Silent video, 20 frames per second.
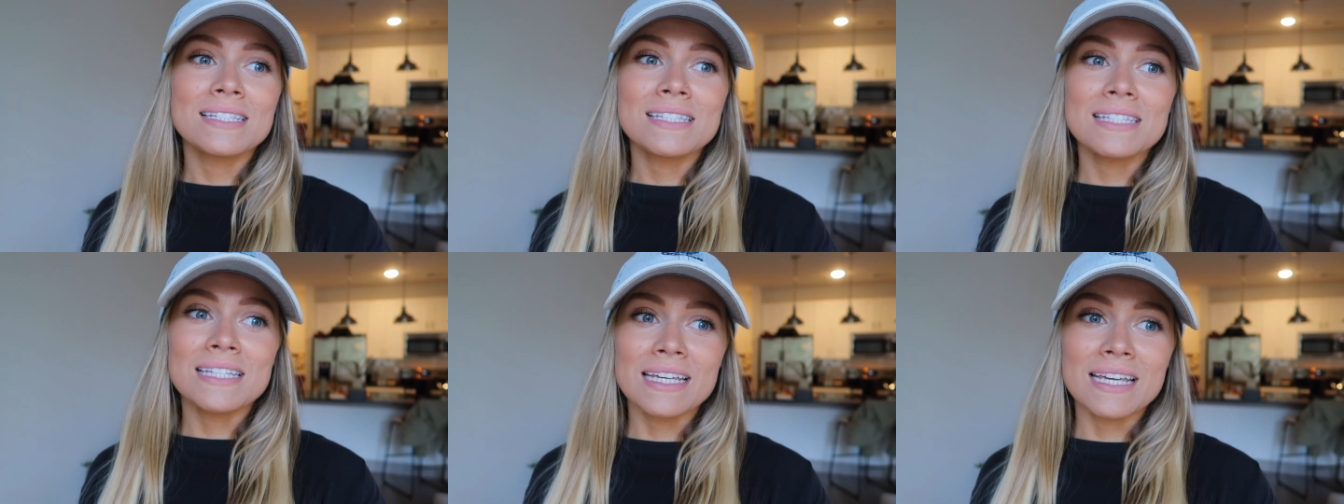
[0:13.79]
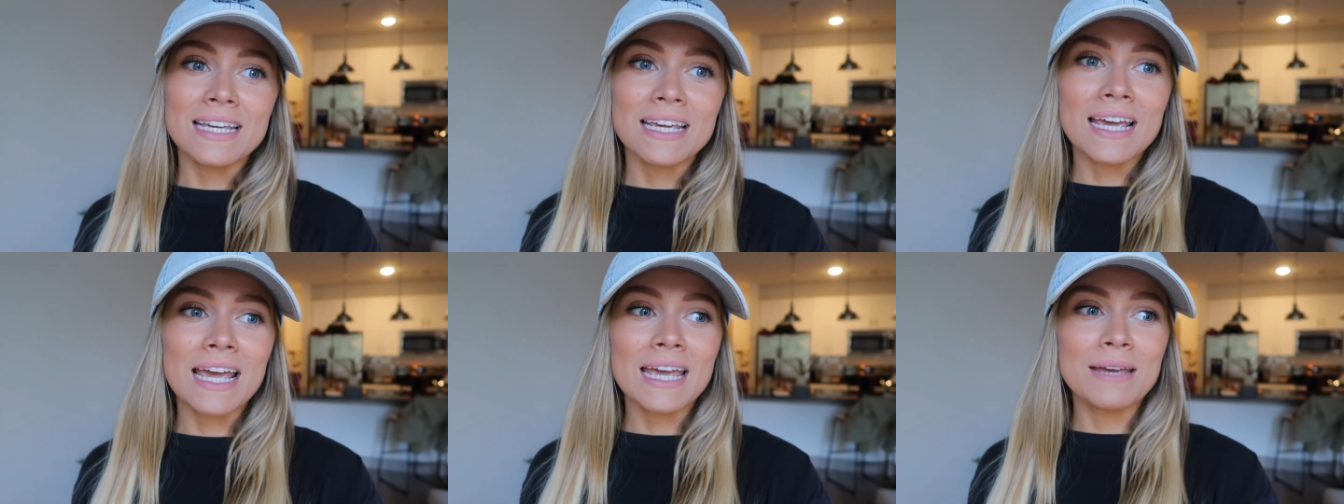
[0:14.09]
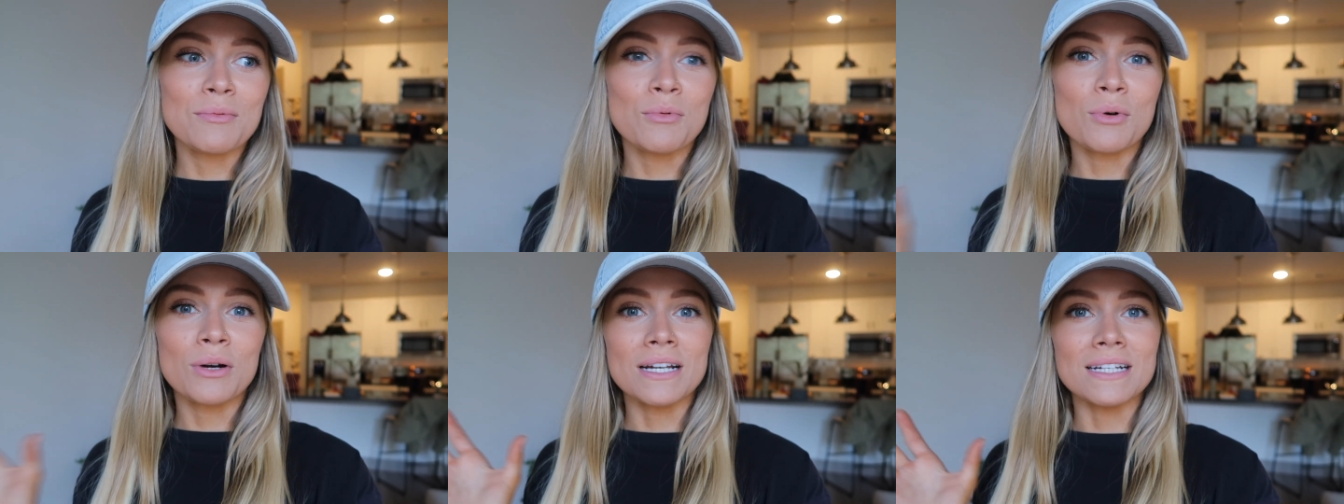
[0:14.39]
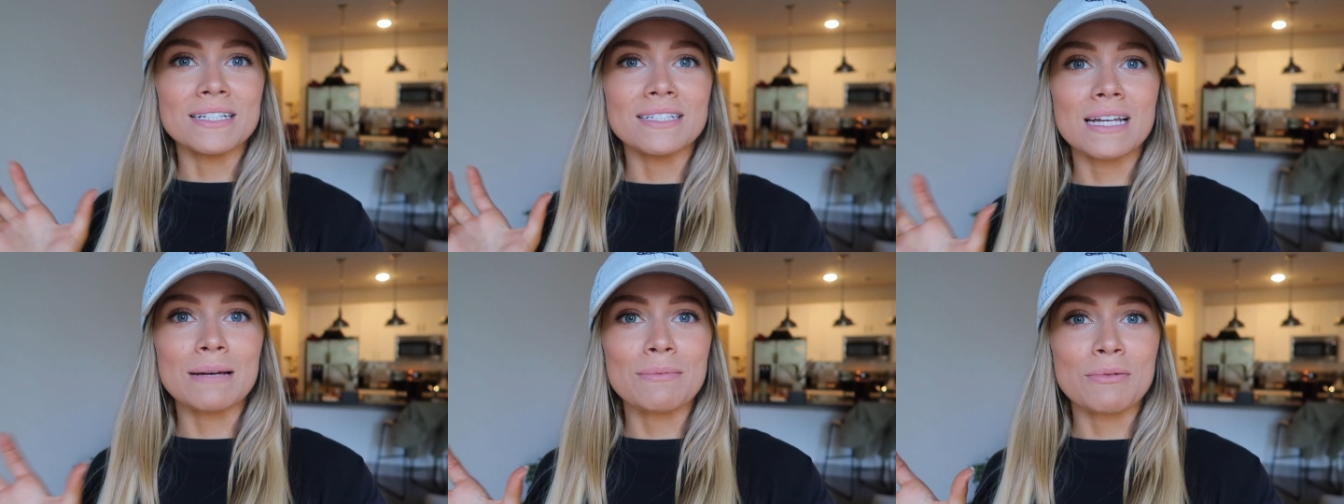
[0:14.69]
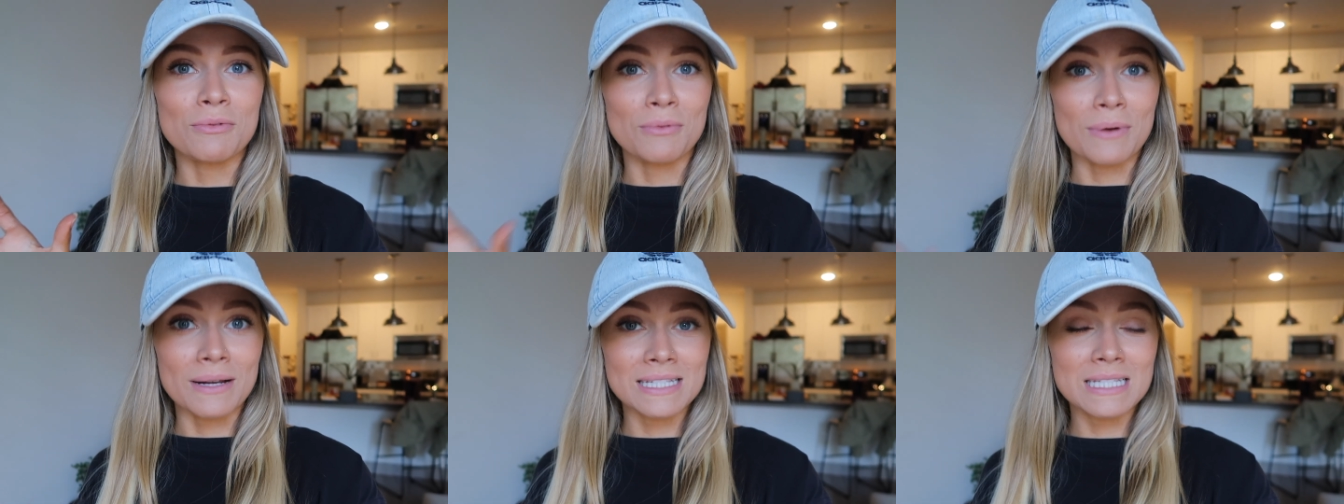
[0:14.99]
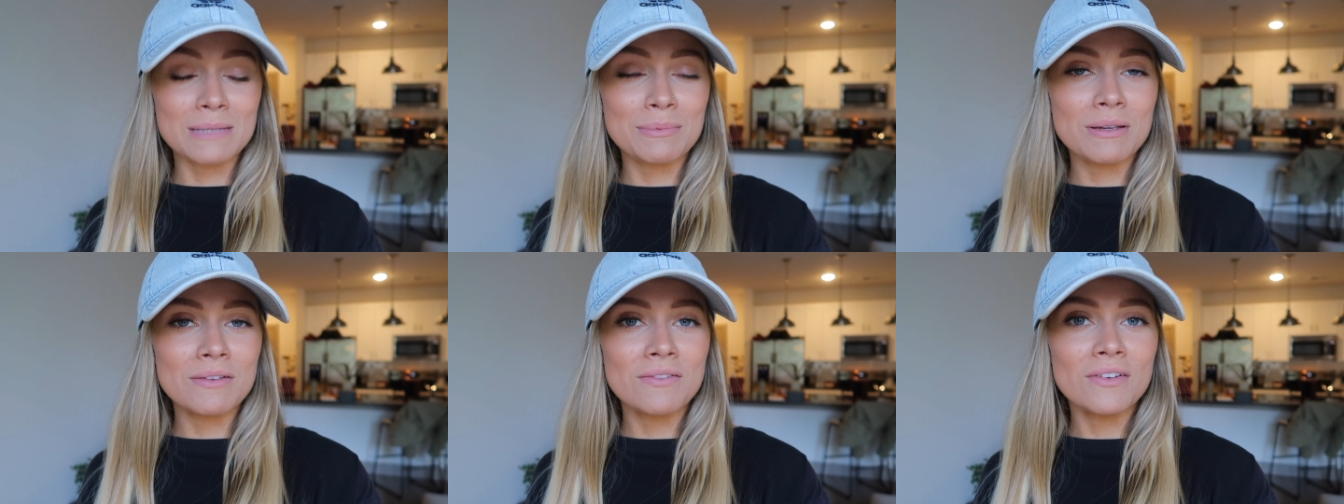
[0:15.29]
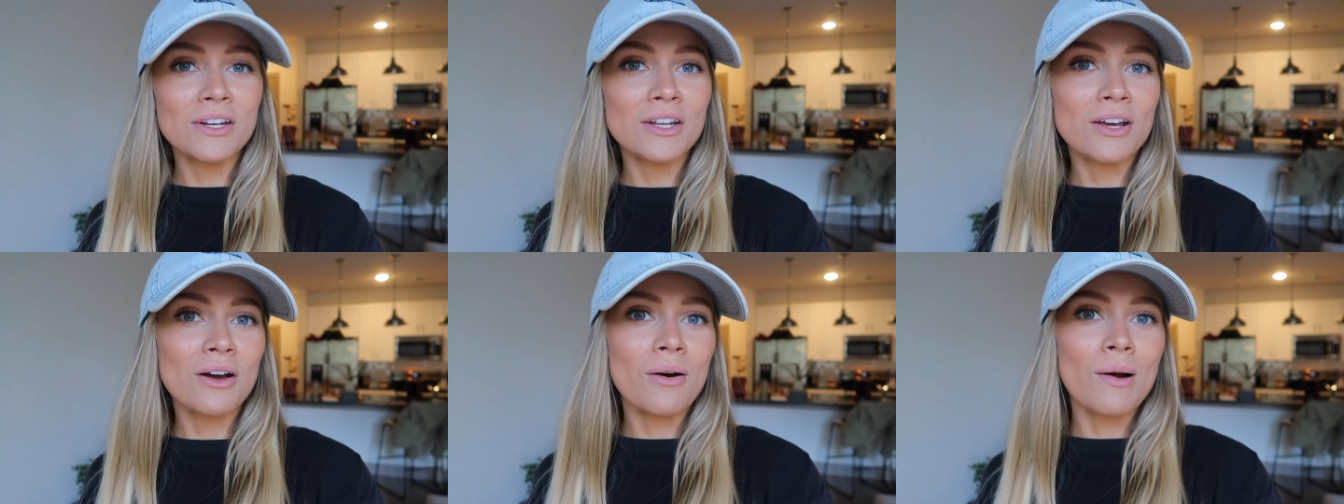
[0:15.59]
see a more in-depth recipe
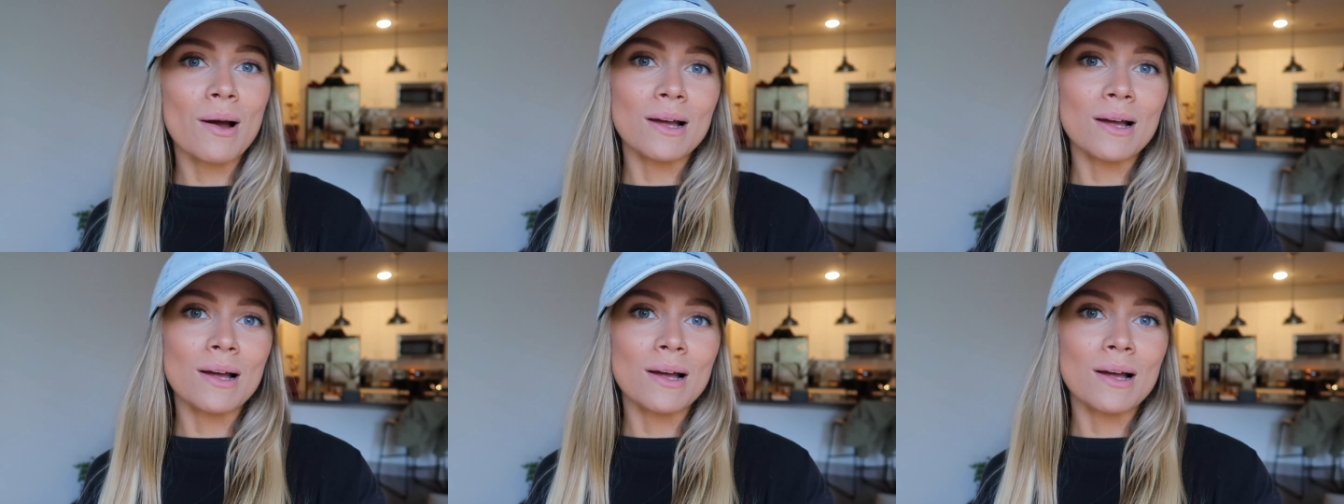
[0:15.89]
video